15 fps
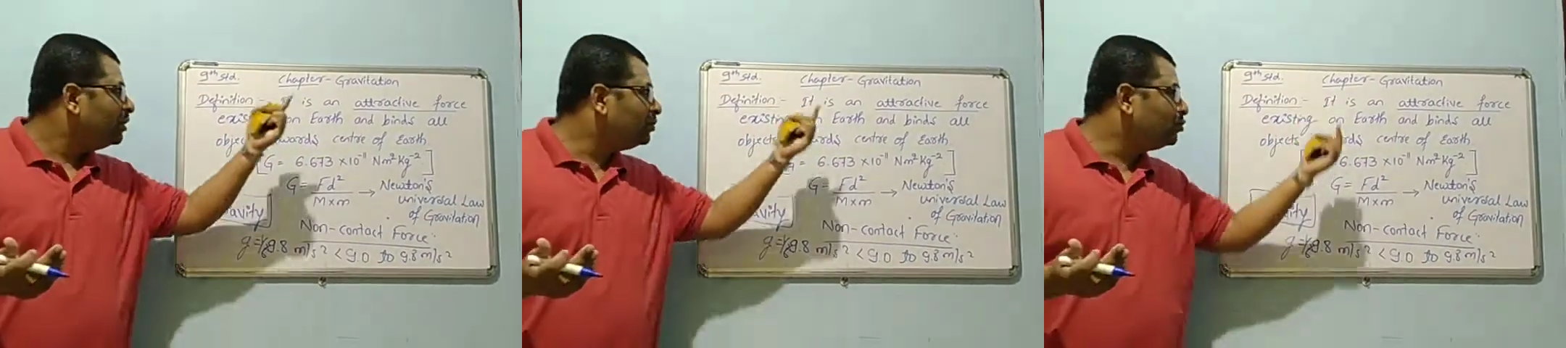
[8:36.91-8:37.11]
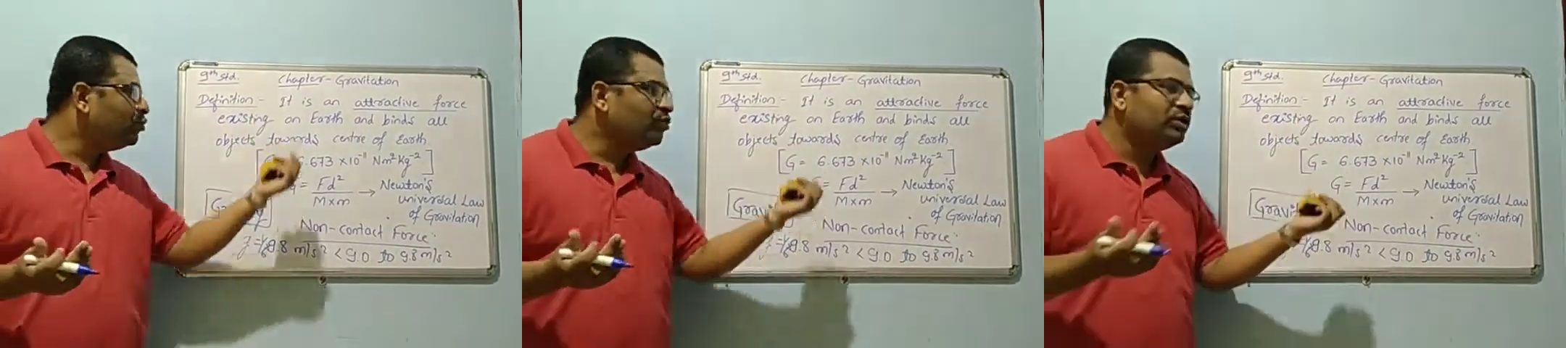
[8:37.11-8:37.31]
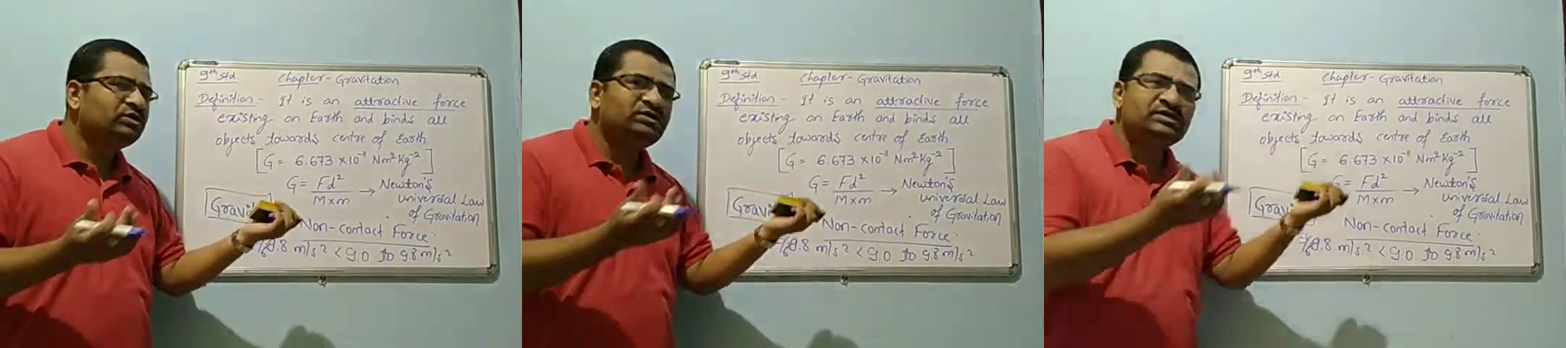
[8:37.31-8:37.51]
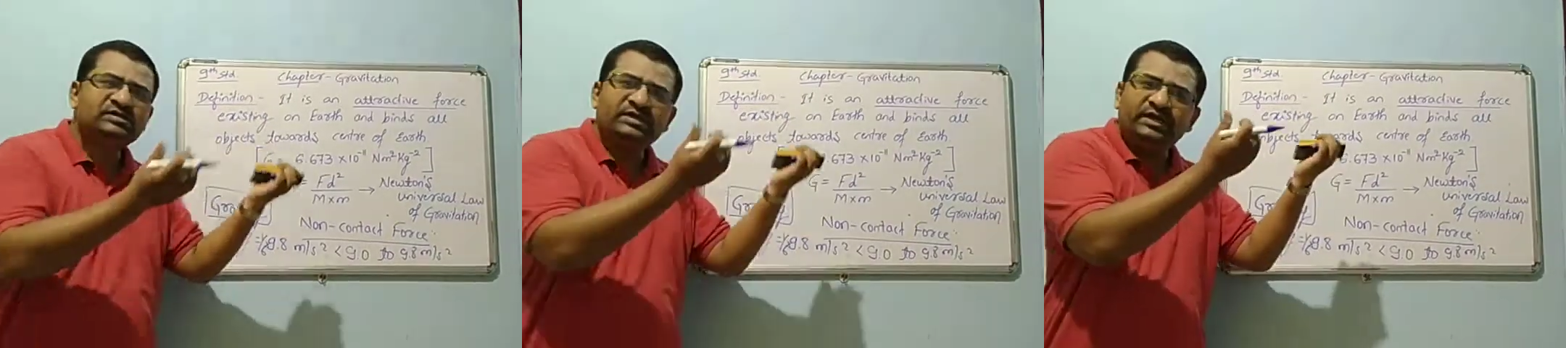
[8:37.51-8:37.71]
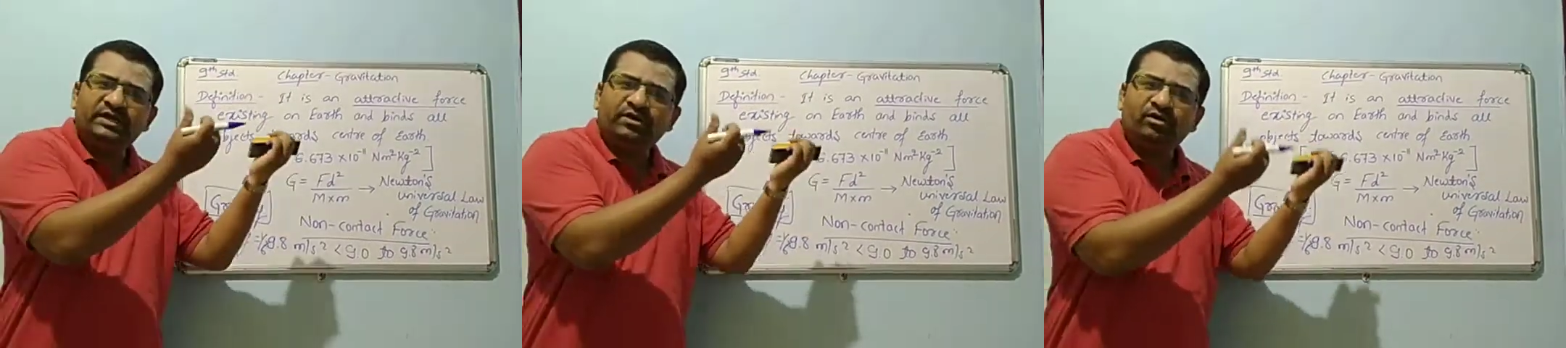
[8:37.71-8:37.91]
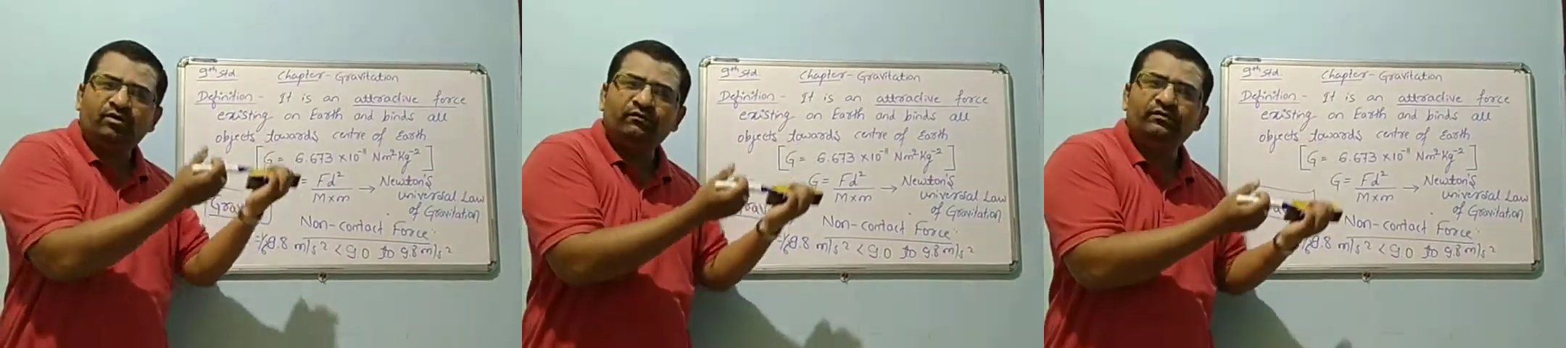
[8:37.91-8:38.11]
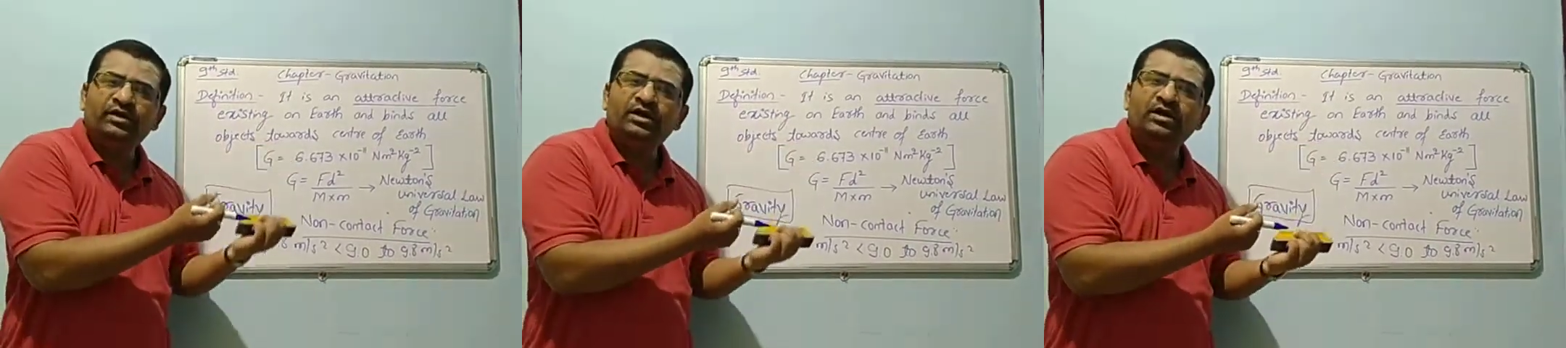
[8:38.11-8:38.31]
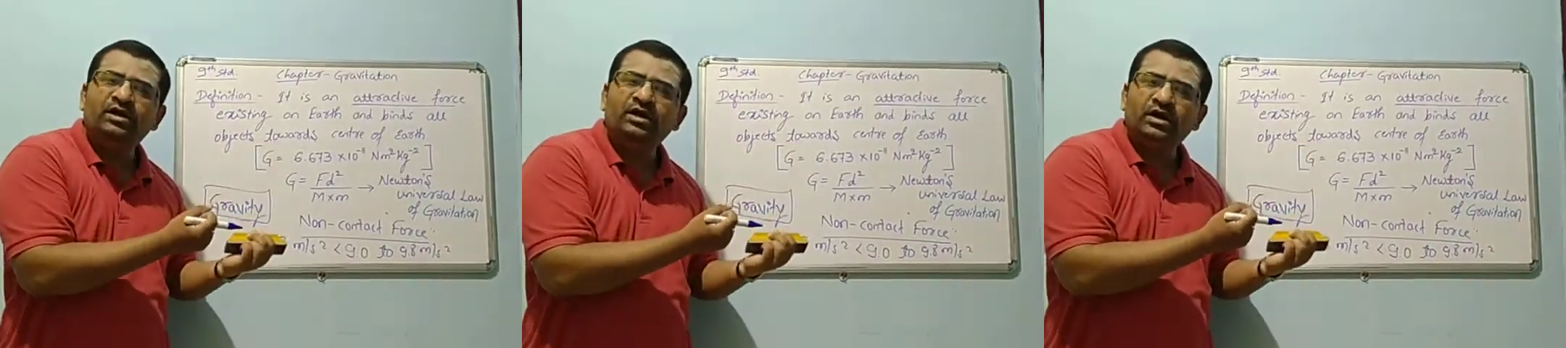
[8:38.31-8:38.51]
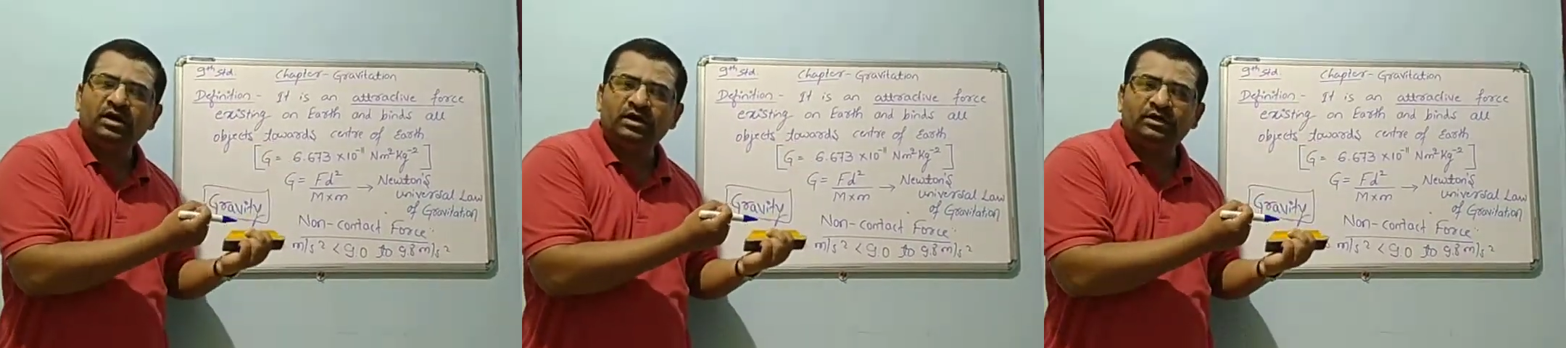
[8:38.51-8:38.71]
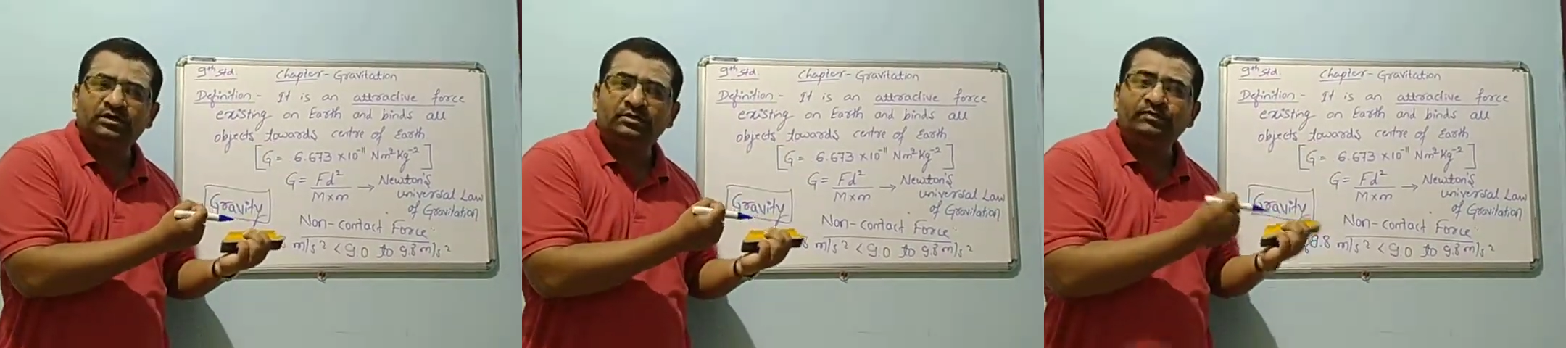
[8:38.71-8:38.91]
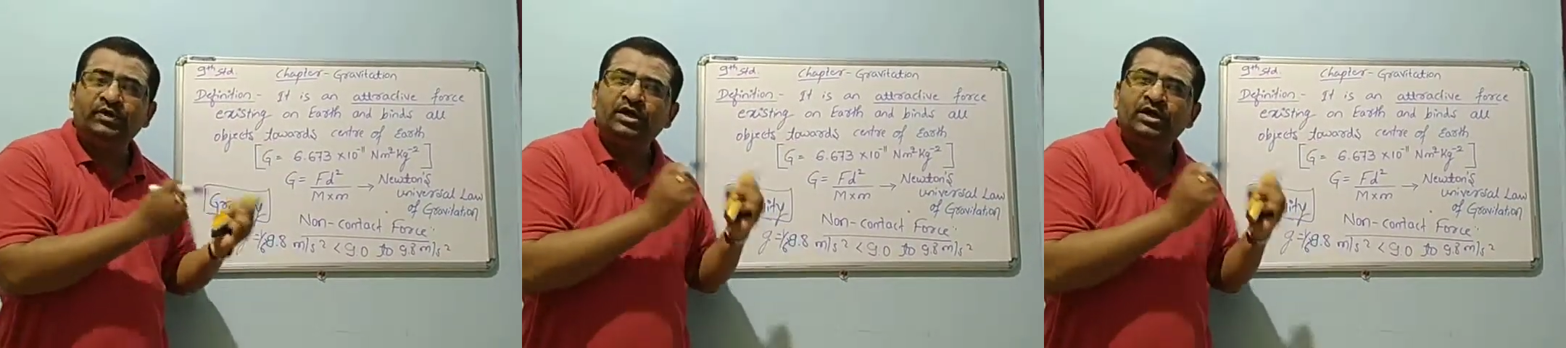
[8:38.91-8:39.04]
toward the center of the earth.